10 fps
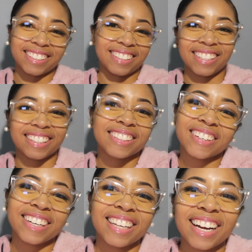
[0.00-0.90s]
That was
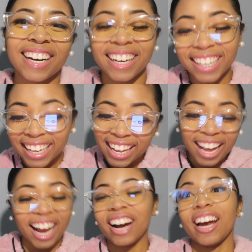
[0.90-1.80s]
corny, I know.
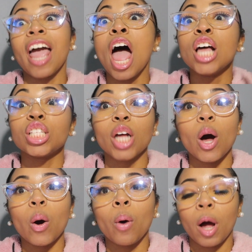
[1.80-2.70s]
All right,
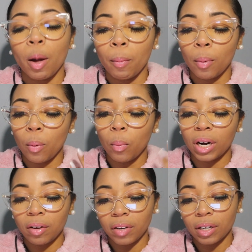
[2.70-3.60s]
so what
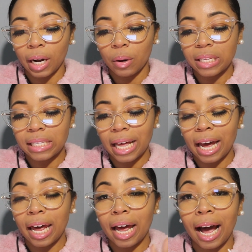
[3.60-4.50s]
I found out is
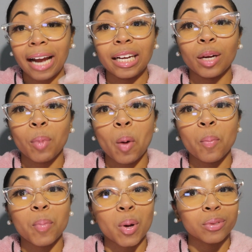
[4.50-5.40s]
that I
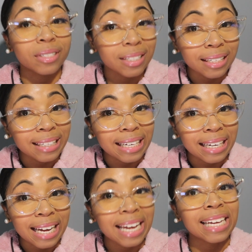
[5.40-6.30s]
am
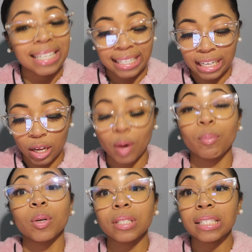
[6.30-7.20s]
mostly
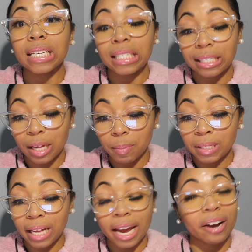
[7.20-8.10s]

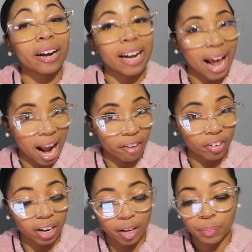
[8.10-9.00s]
sub-Saharan
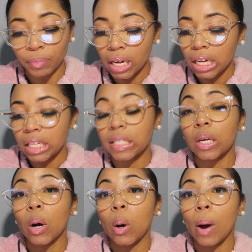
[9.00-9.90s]
African.
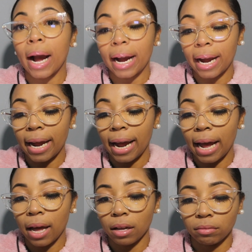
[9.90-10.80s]
So my
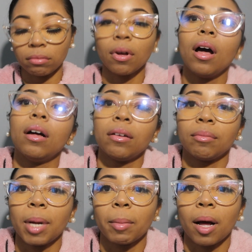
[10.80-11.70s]

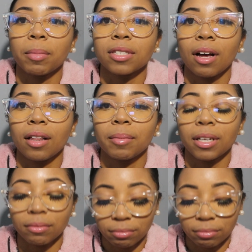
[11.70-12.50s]
mom is calling me.